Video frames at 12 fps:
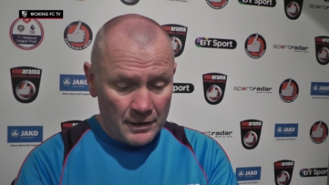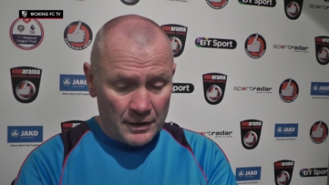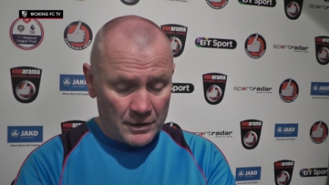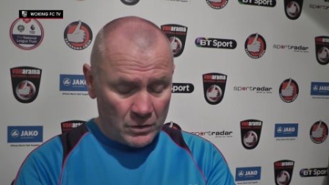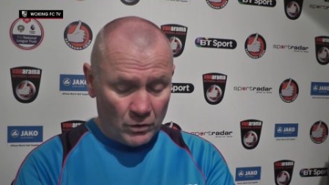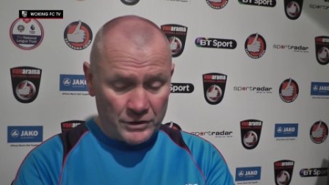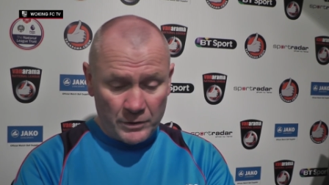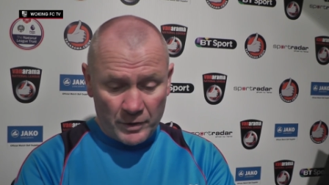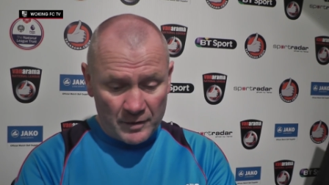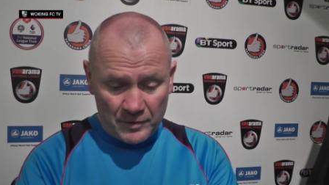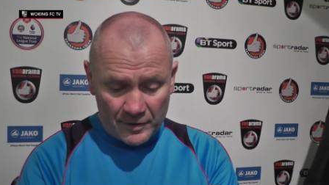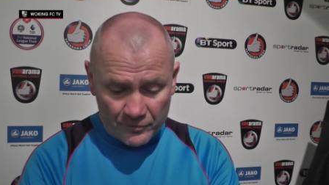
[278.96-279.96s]
And of course you
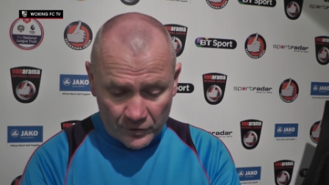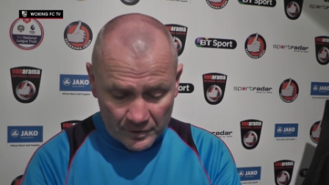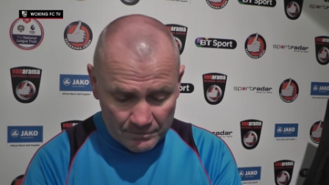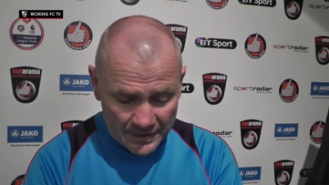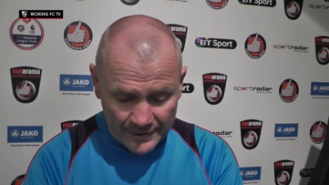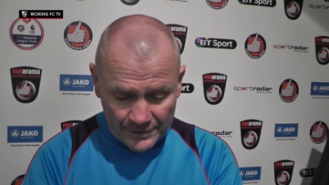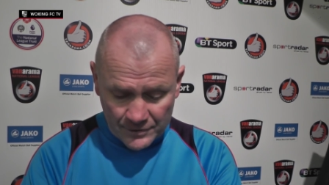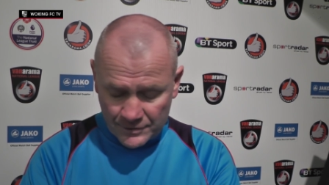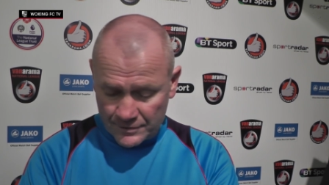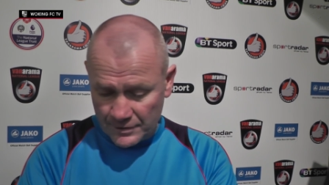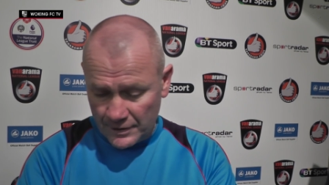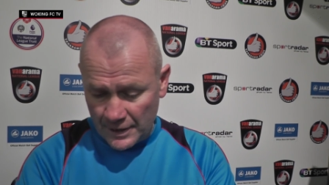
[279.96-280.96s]
want to play in front of
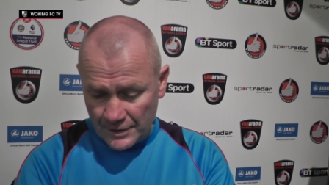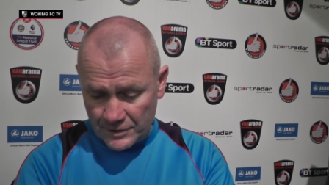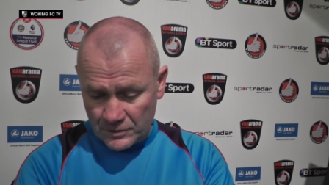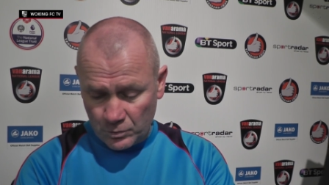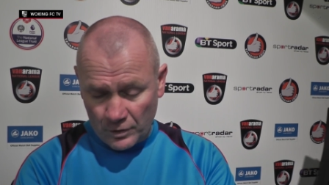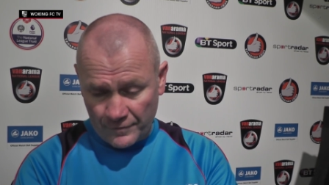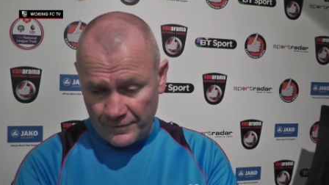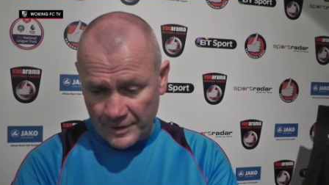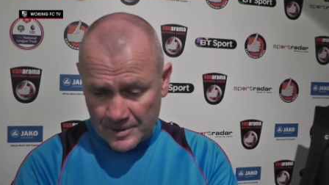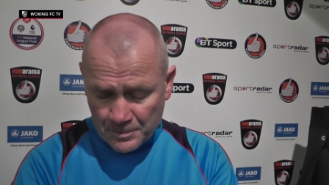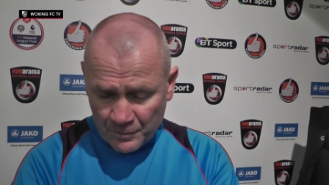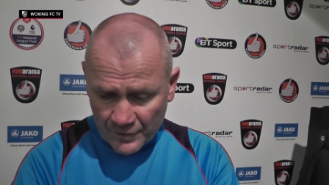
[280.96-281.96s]
millions against Watford,